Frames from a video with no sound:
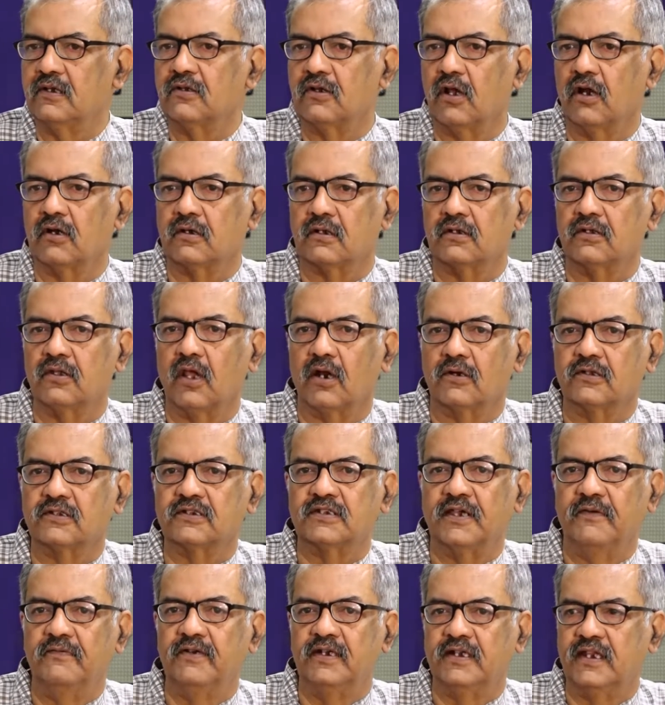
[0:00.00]
Not
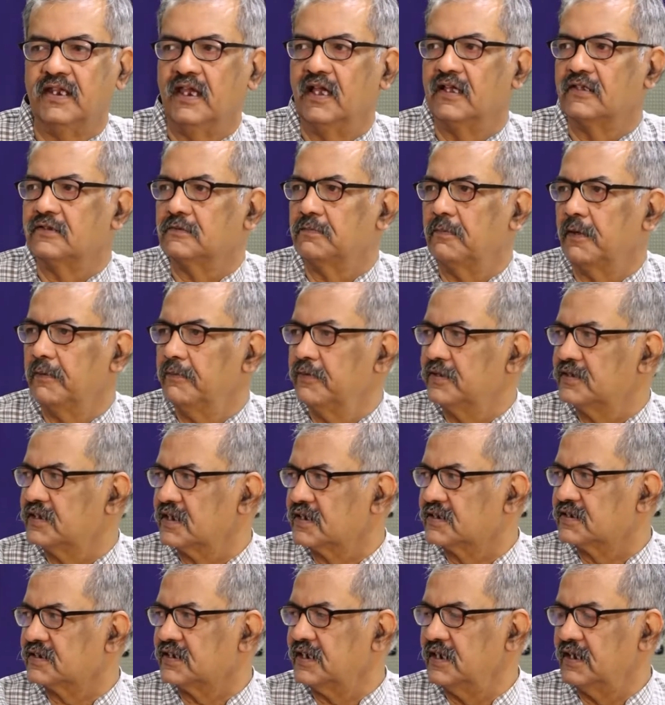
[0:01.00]
70 years, maybe
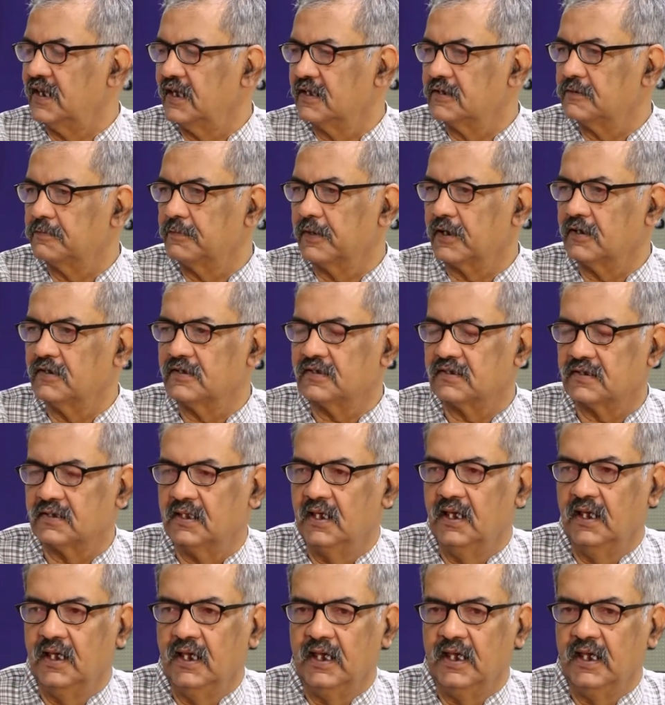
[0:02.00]
60 years, because